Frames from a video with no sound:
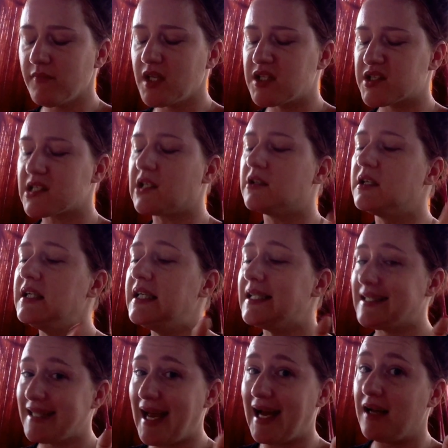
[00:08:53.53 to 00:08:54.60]
So,
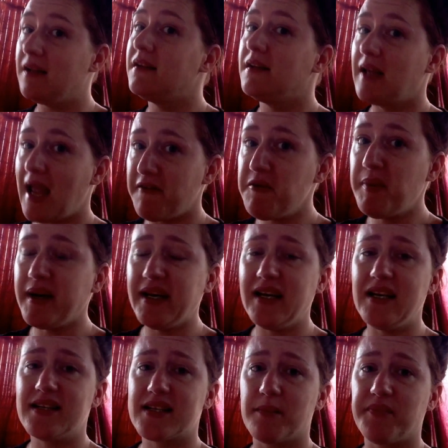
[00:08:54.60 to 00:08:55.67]
yeah. Everybody
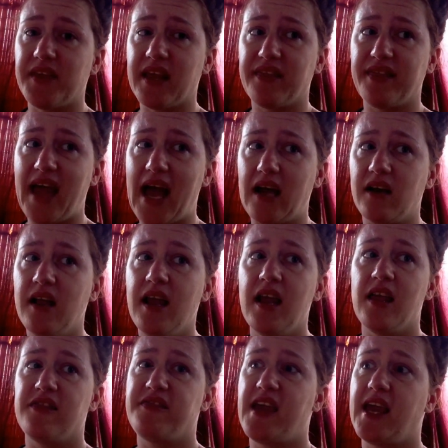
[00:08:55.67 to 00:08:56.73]
needs something that
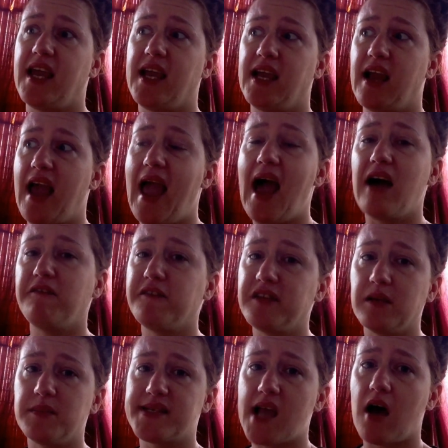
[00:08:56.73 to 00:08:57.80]
they have for
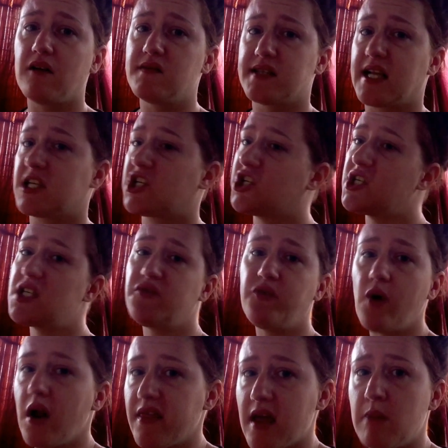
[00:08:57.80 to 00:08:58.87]
themselves that's just
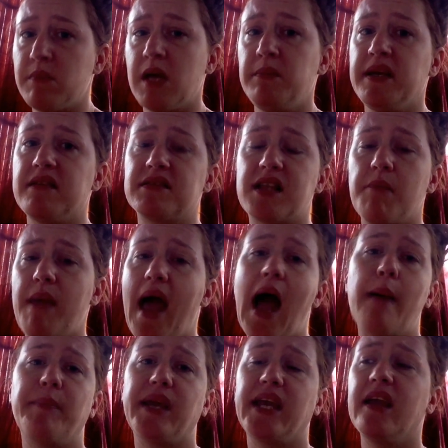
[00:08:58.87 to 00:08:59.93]
for them that makes them
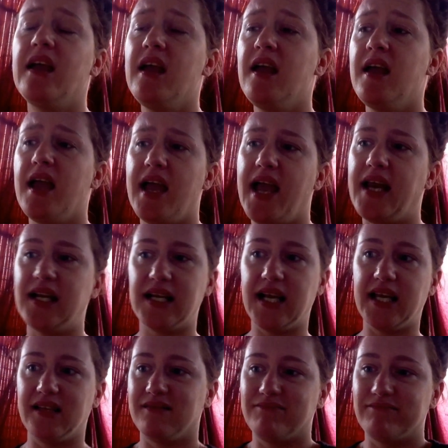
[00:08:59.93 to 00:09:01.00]
happy. And it,
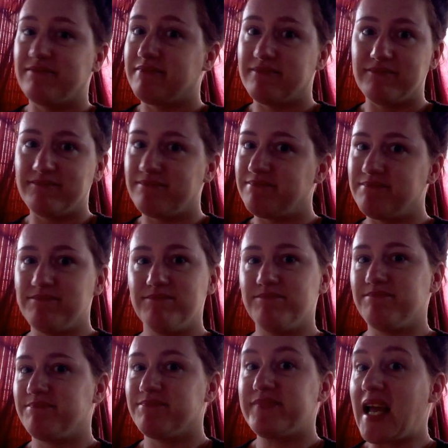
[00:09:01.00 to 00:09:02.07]
it
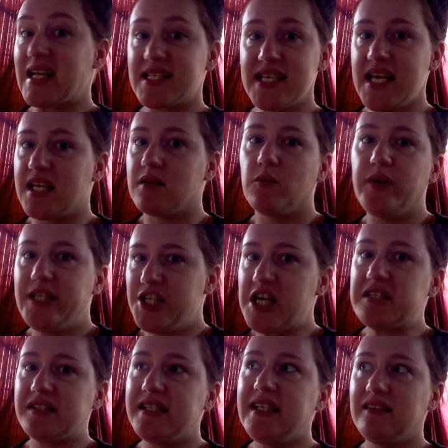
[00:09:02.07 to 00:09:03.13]
that's it. We
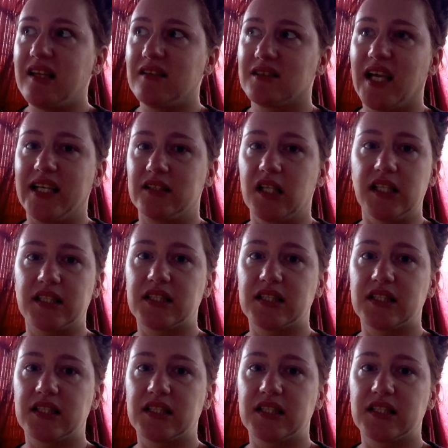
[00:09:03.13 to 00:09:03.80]
just need things like this.